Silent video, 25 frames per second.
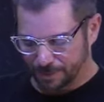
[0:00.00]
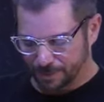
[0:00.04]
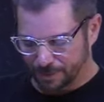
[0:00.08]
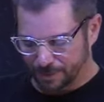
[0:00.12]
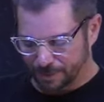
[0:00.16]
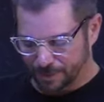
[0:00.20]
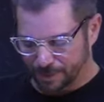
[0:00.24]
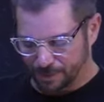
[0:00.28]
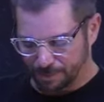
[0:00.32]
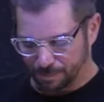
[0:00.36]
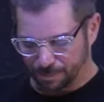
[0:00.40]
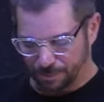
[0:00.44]

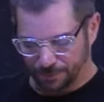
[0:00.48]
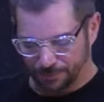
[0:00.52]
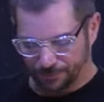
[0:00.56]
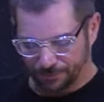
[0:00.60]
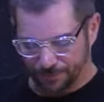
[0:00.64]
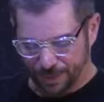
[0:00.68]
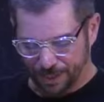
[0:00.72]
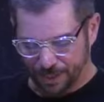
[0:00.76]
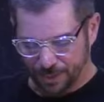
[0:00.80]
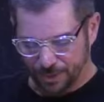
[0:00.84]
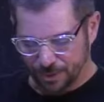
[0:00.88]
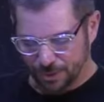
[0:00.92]
The
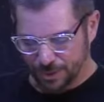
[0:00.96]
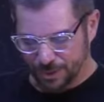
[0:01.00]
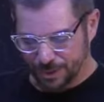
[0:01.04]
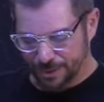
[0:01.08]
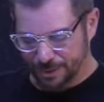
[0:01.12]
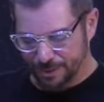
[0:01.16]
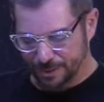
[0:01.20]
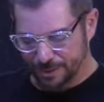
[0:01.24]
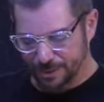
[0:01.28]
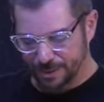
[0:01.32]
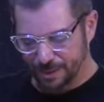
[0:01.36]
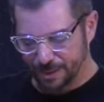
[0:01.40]

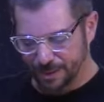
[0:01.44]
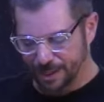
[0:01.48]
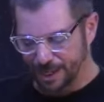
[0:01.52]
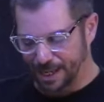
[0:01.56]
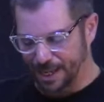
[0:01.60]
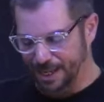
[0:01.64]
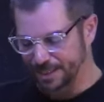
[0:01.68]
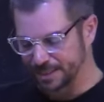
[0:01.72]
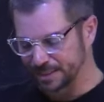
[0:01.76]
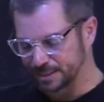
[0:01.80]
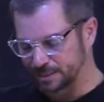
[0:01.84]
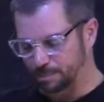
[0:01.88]
provision
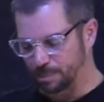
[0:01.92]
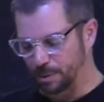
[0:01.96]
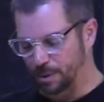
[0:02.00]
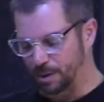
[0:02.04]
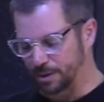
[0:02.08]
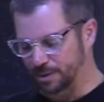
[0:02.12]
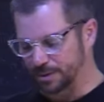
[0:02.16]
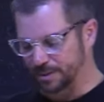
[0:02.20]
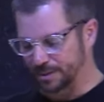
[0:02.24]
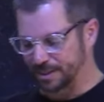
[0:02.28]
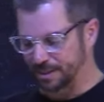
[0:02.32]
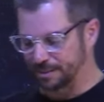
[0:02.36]
had spawned